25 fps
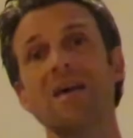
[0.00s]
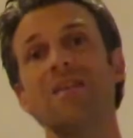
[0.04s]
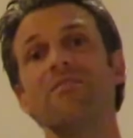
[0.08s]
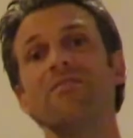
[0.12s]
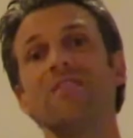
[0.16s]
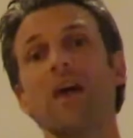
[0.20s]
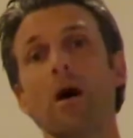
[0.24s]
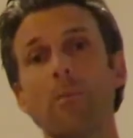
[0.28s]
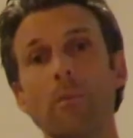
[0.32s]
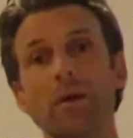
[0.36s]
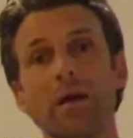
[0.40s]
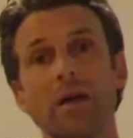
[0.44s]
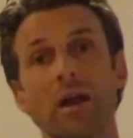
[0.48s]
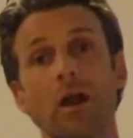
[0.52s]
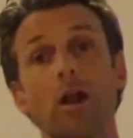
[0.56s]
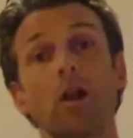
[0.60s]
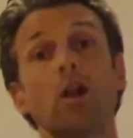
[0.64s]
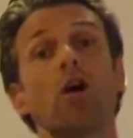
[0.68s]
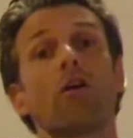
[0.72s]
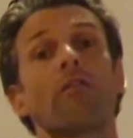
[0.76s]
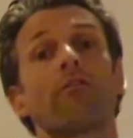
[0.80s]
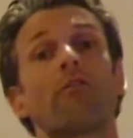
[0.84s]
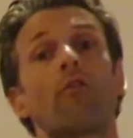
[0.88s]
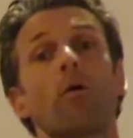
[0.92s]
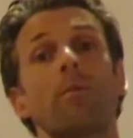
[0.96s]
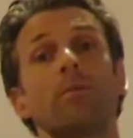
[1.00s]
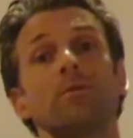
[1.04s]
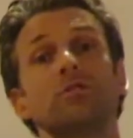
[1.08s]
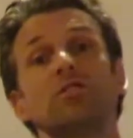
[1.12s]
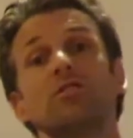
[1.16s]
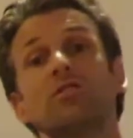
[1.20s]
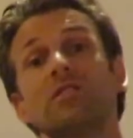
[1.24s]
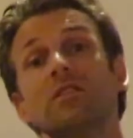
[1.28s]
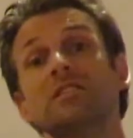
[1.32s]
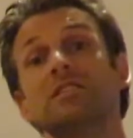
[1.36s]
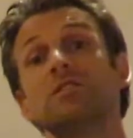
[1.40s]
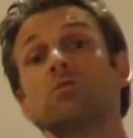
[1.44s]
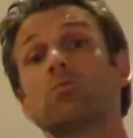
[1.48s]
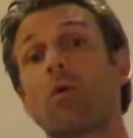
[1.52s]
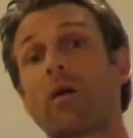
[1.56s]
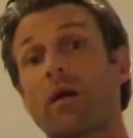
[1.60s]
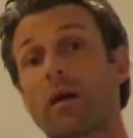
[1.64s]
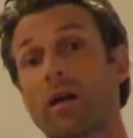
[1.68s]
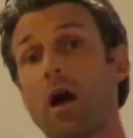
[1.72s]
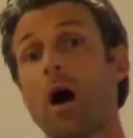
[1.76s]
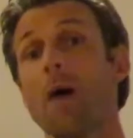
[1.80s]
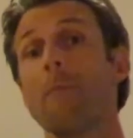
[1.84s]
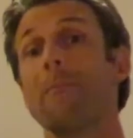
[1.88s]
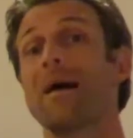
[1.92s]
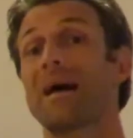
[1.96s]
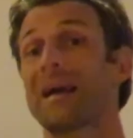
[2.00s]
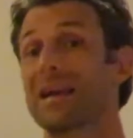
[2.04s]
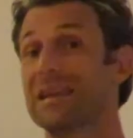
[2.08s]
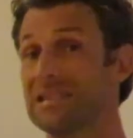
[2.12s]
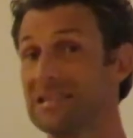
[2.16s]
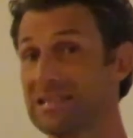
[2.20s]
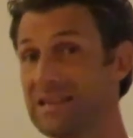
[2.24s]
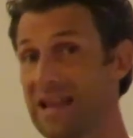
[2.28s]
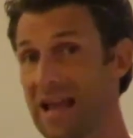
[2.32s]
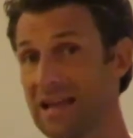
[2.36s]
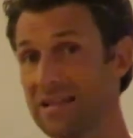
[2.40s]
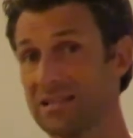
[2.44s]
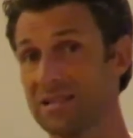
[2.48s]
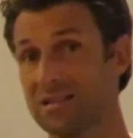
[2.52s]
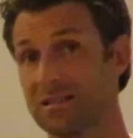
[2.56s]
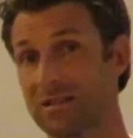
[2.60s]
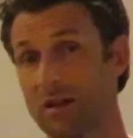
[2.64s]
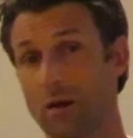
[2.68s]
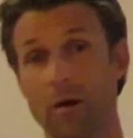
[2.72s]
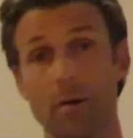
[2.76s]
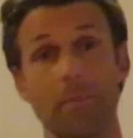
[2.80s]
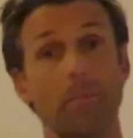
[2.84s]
Then we're going to look for opportunities where a cutback is necessary,